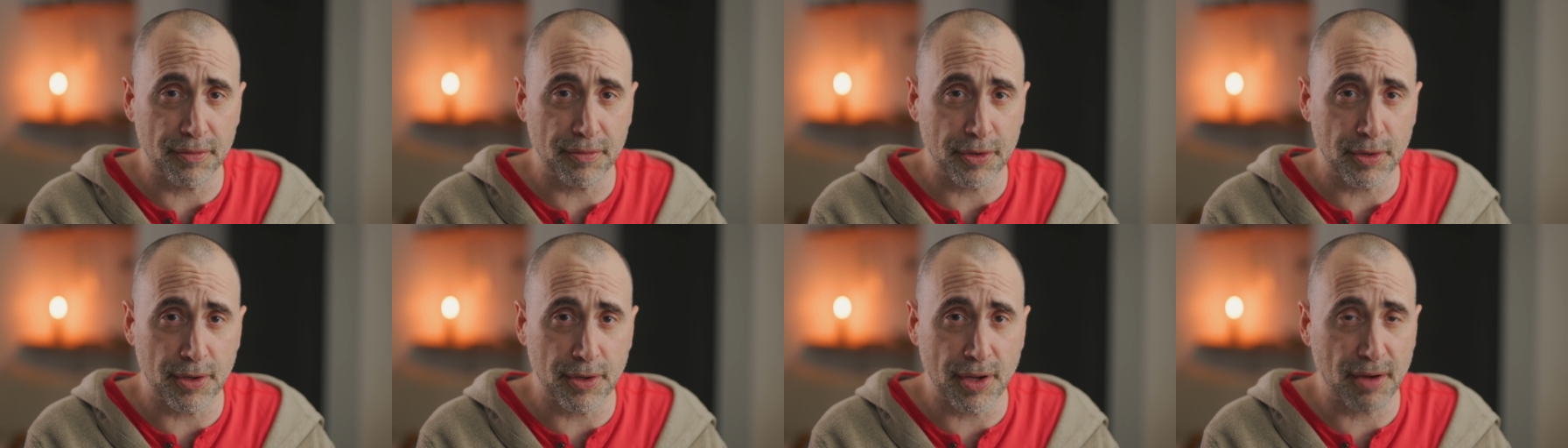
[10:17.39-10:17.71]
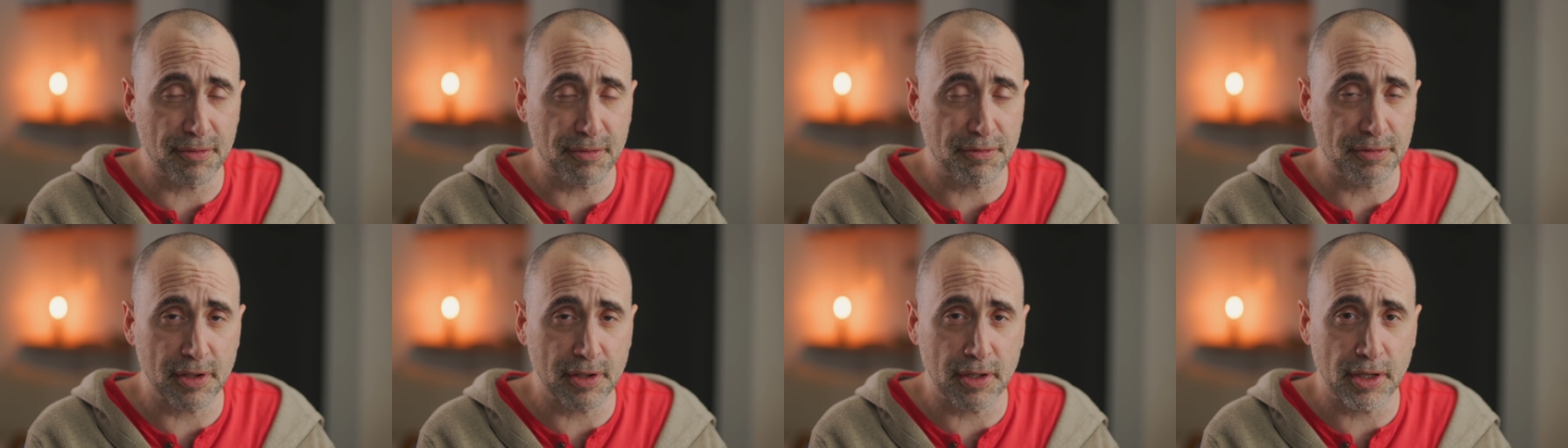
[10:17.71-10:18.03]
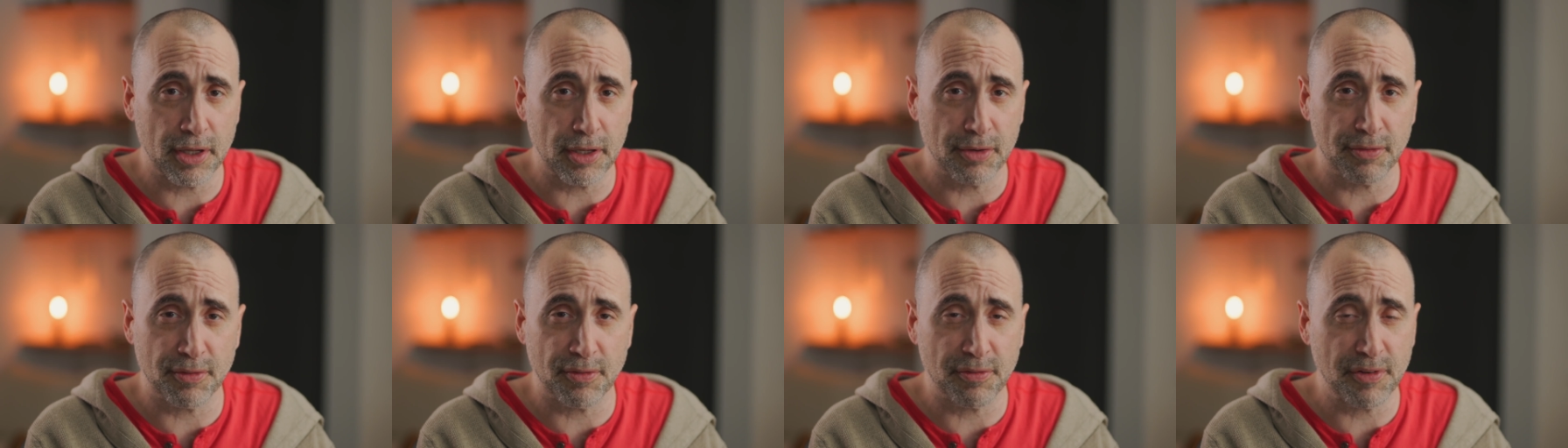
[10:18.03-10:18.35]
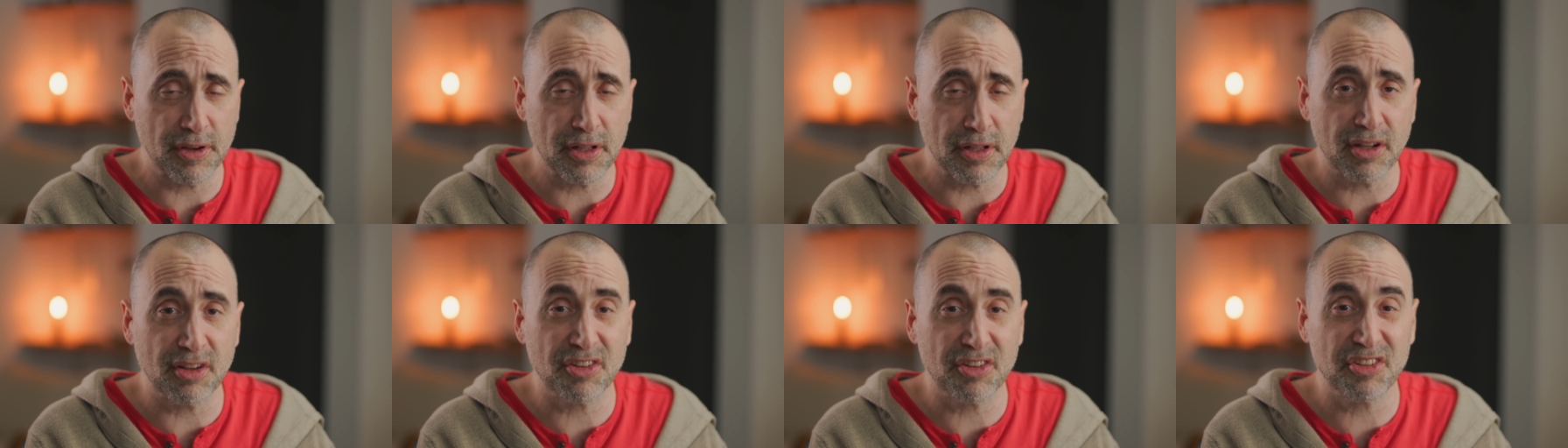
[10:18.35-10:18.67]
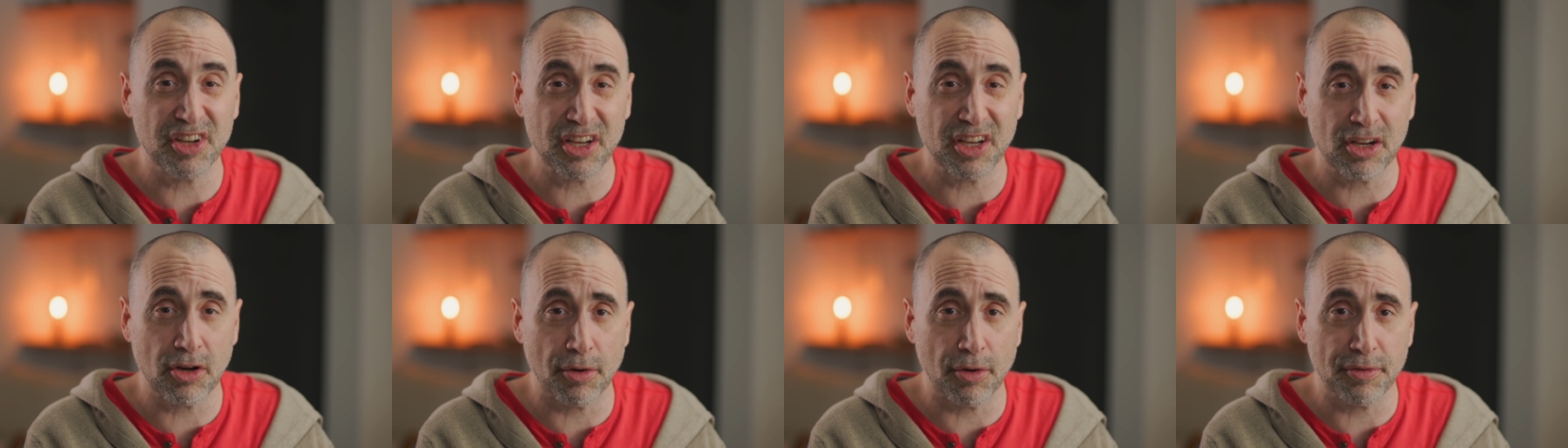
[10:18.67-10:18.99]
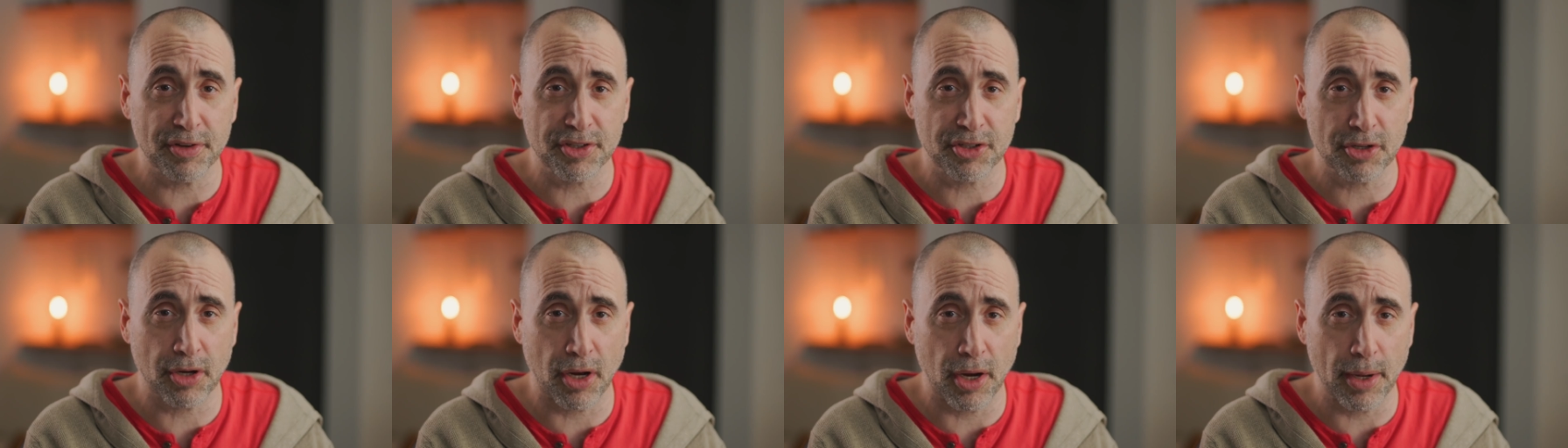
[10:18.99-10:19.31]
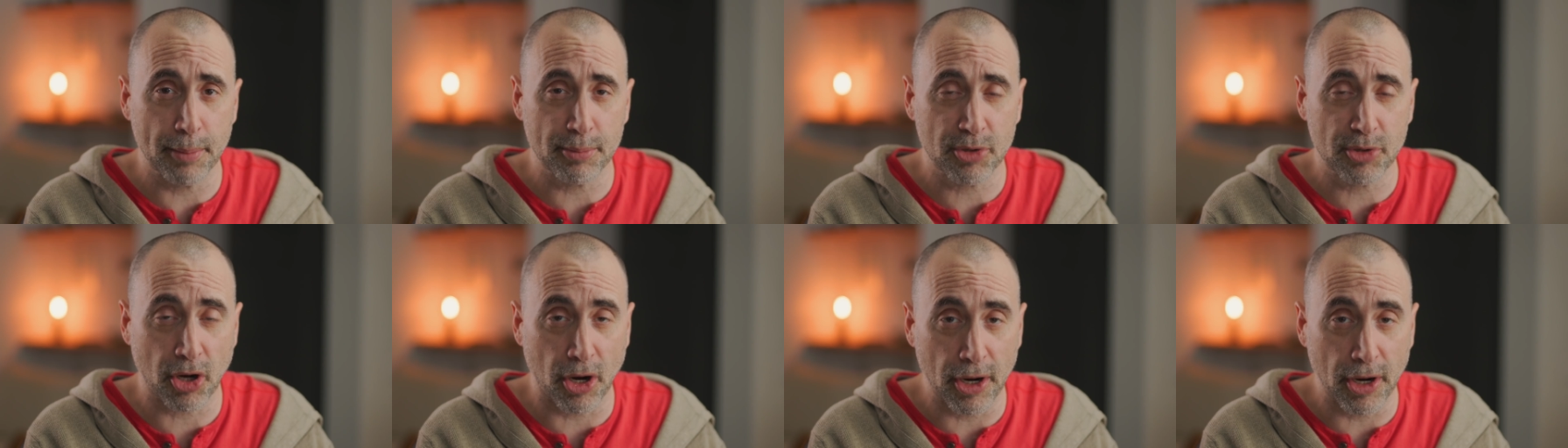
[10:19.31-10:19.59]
if you're not feeling, if you're feeling sick all the time,